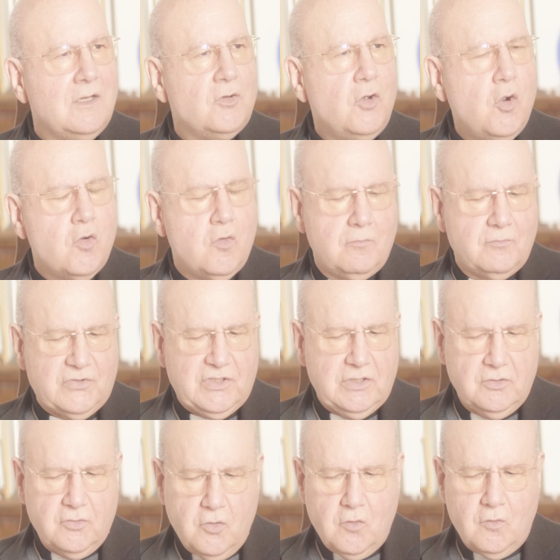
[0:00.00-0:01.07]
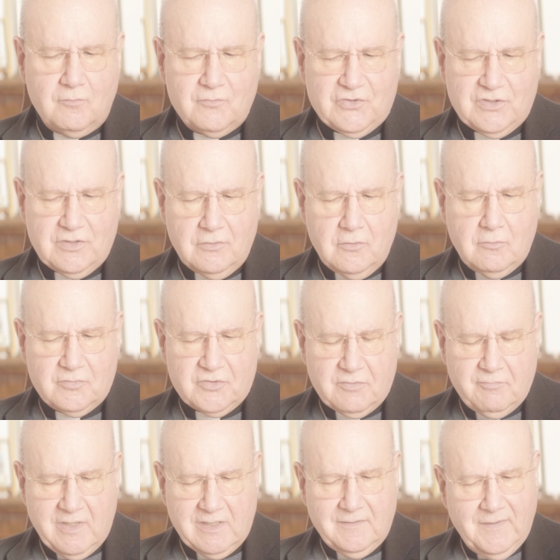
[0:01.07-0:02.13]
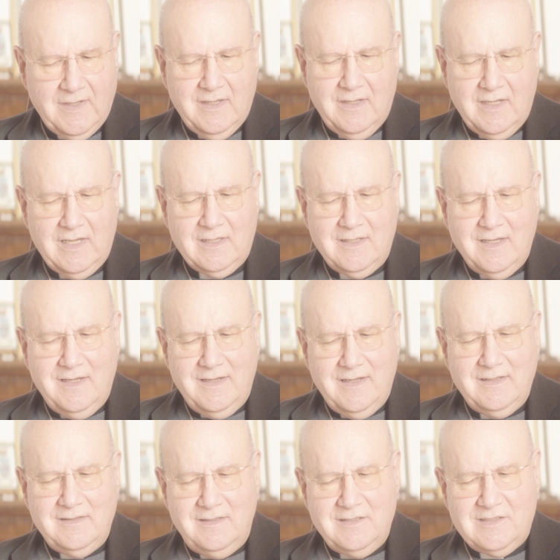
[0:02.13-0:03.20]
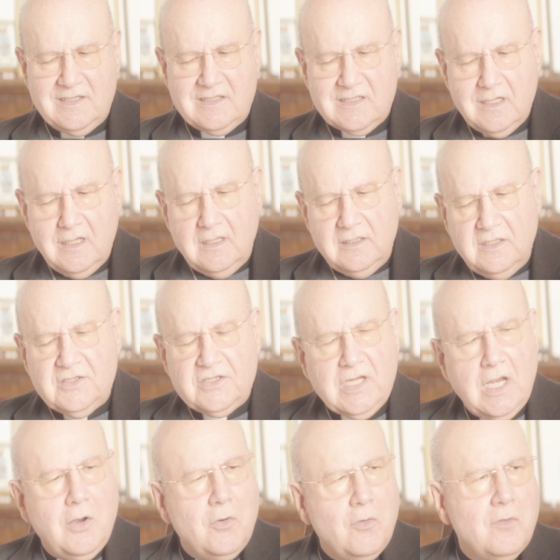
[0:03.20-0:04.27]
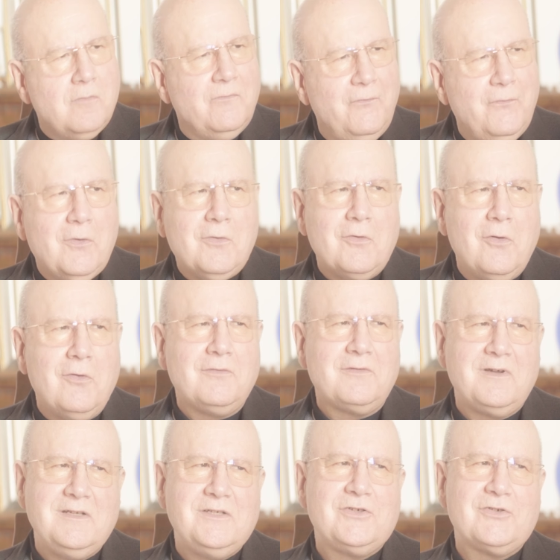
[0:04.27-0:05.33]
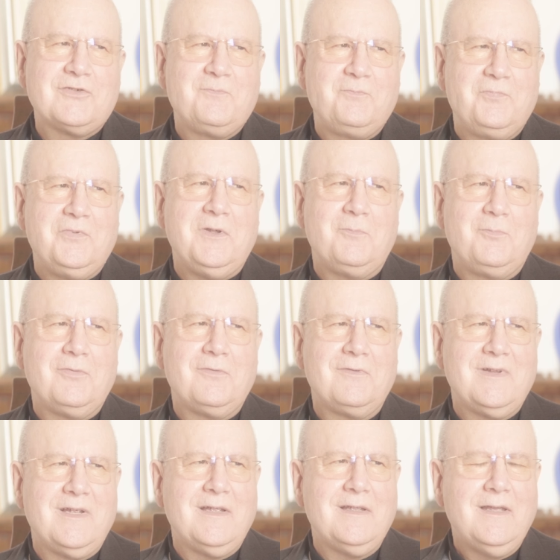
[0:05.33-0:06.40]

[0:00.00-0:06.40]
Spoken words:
In homes. But this is a home for all religious people.